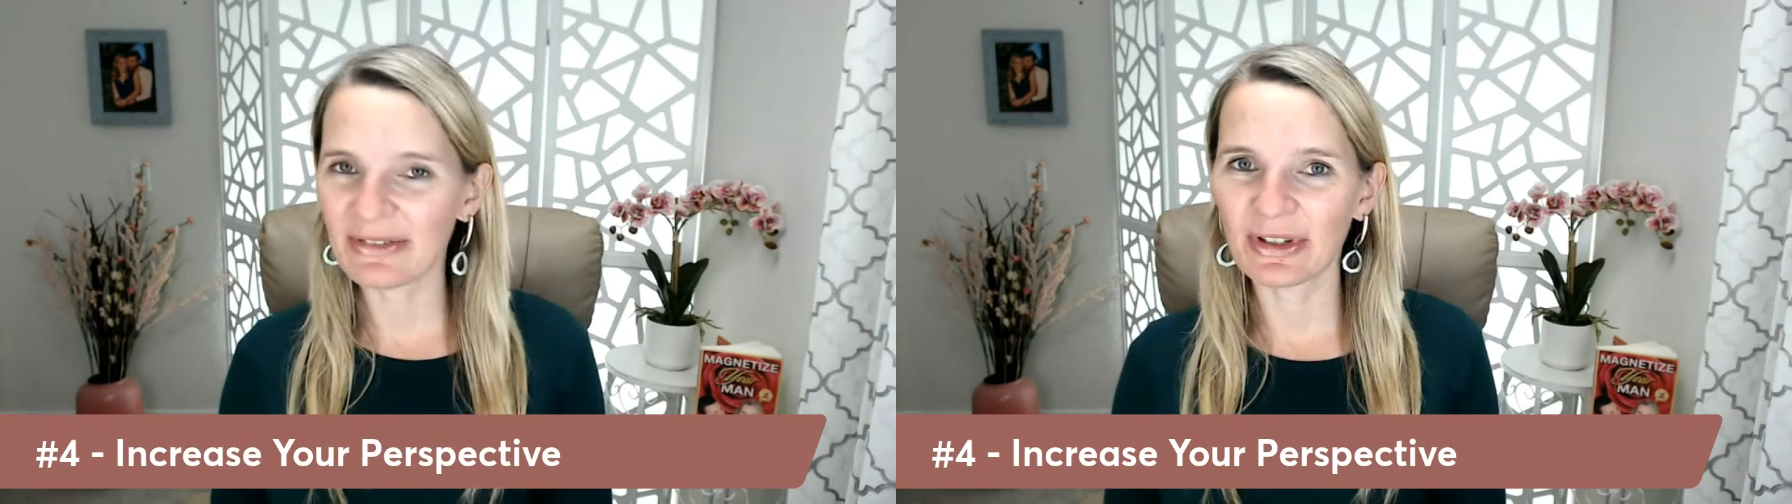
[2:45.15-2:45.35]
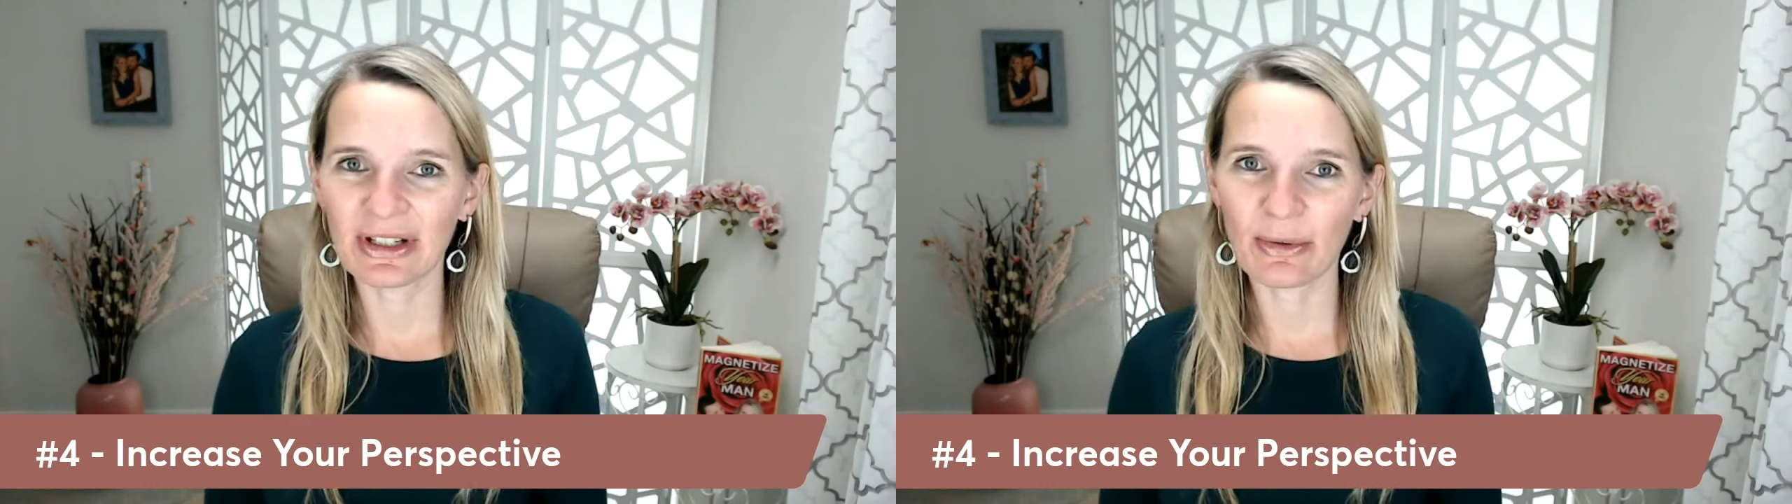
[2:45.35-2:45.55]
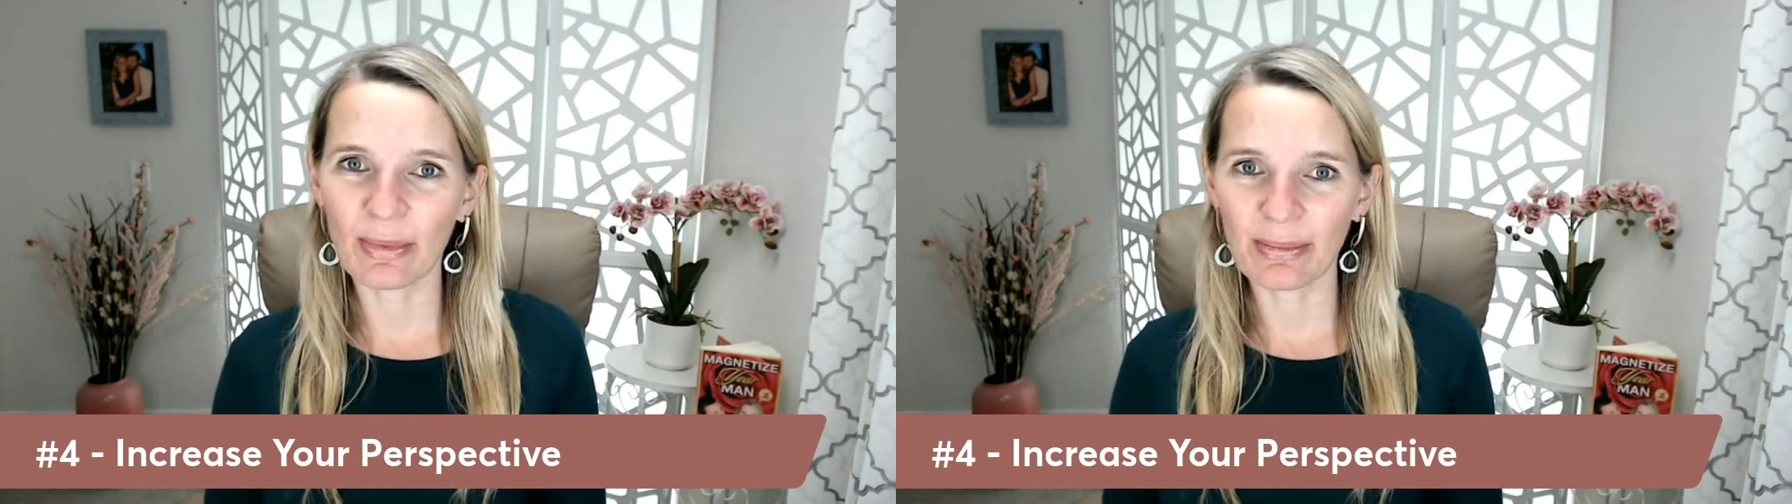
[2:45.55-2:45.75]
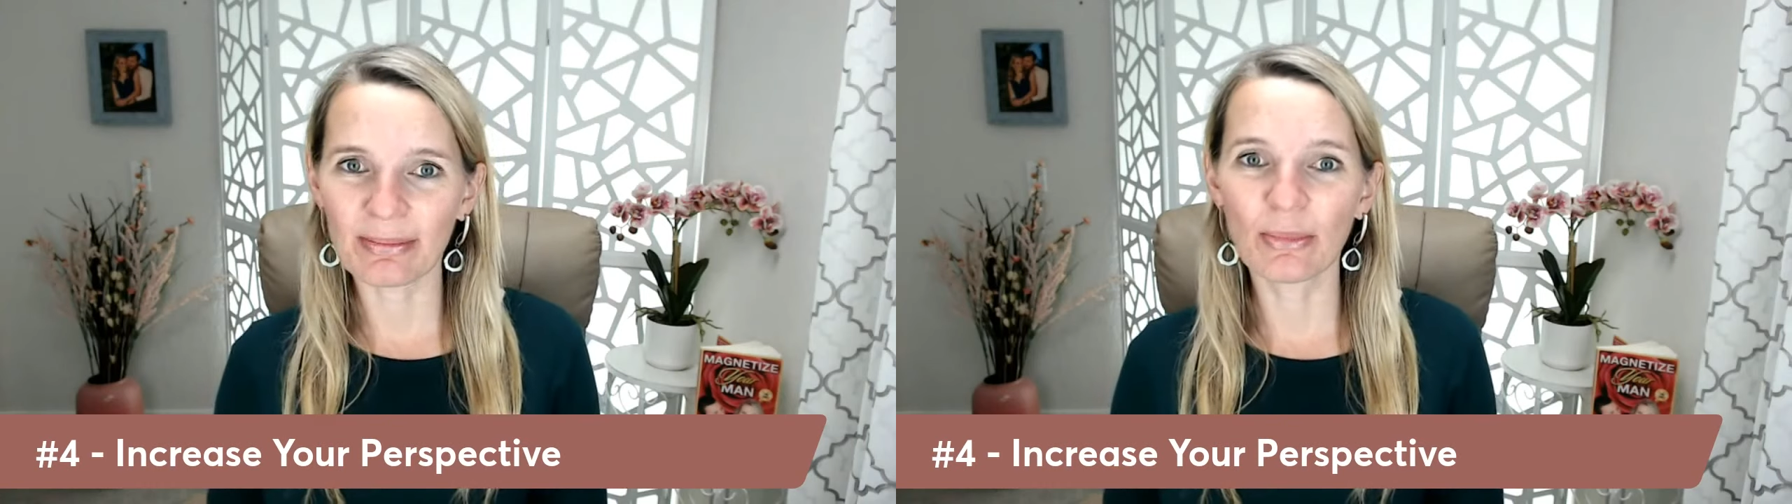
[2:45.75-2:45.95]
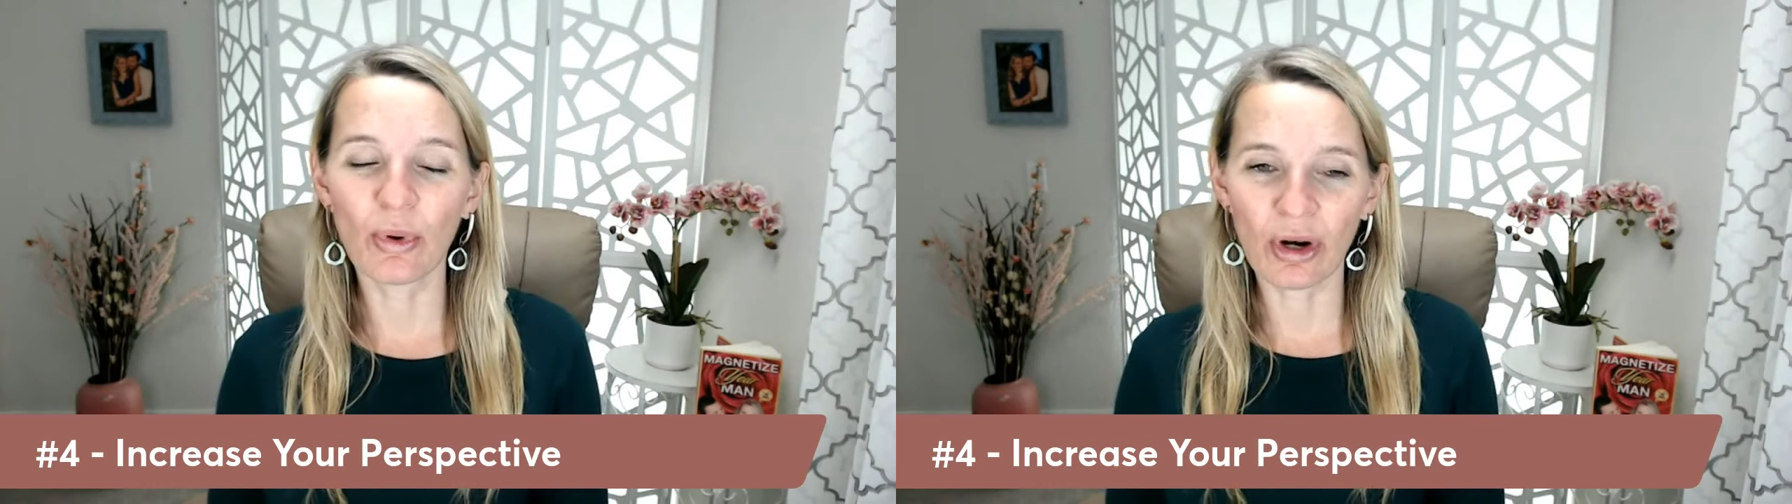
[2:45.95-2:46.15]
even
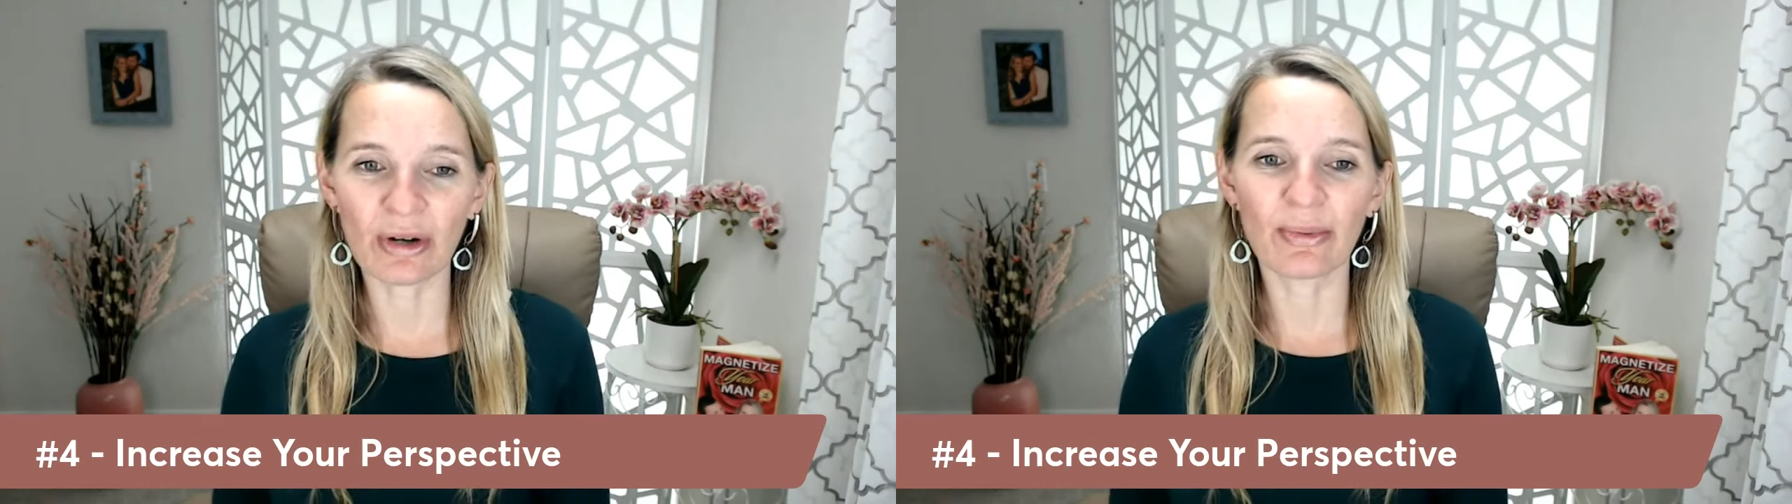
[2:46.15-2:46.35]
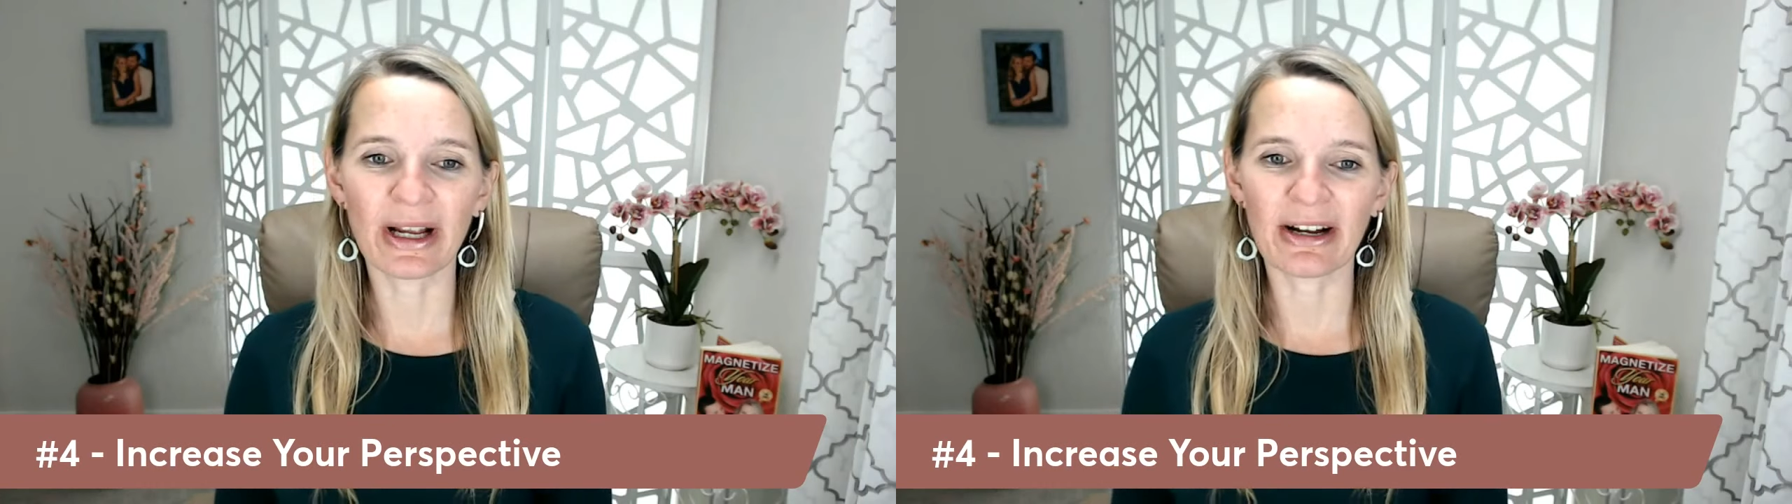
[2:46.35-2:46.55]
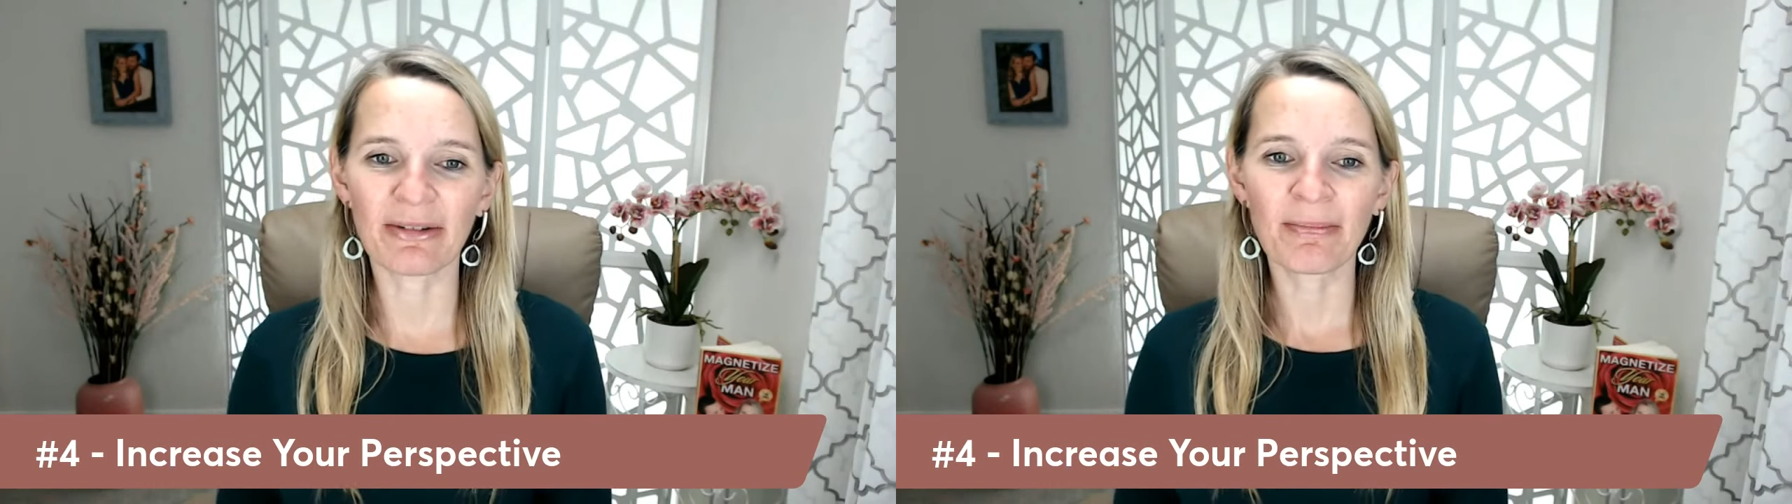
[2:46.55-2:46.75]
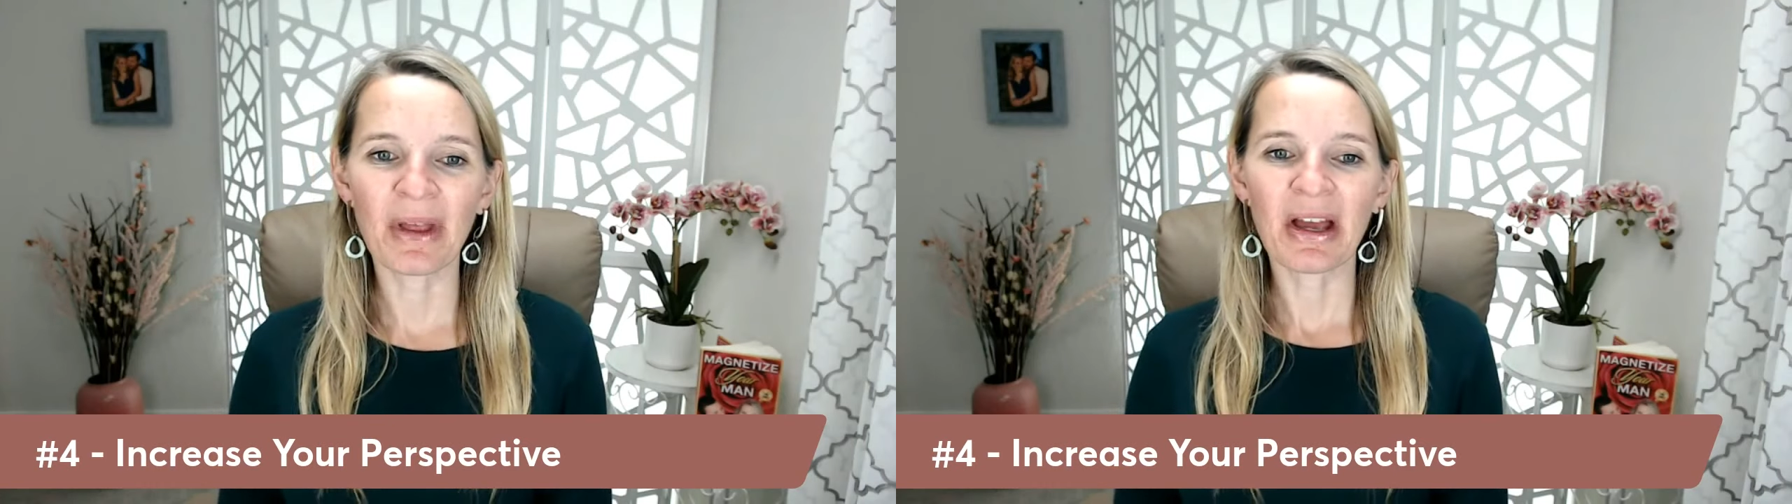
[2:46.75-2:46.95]
more aware